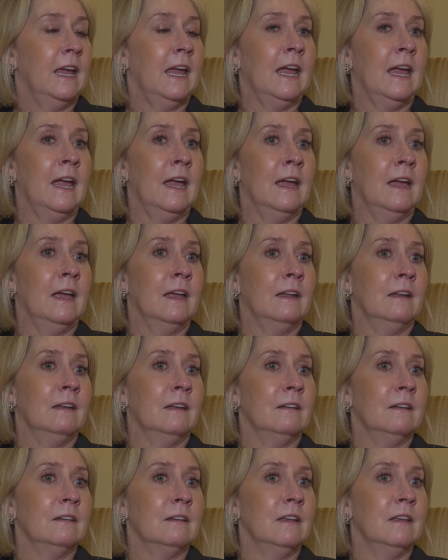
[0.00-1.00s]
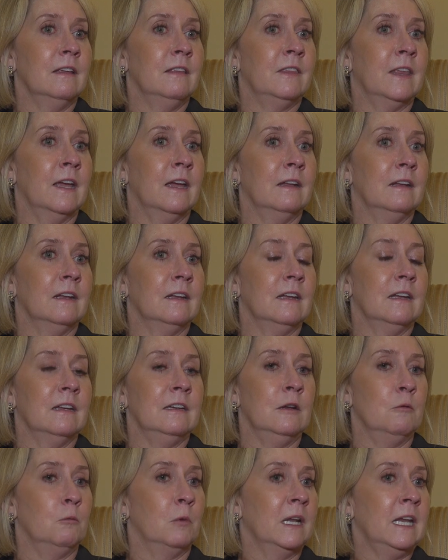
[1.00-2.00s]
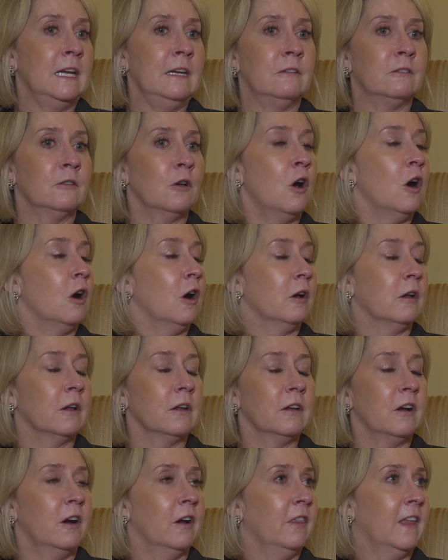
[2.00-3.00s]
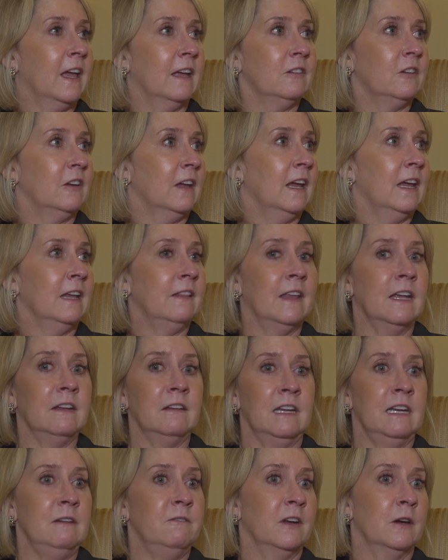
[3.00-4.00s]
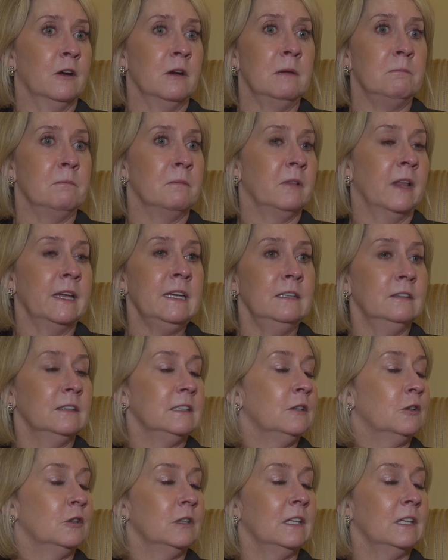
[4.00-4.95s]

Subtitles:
and that what he saw on that day, and that he very likely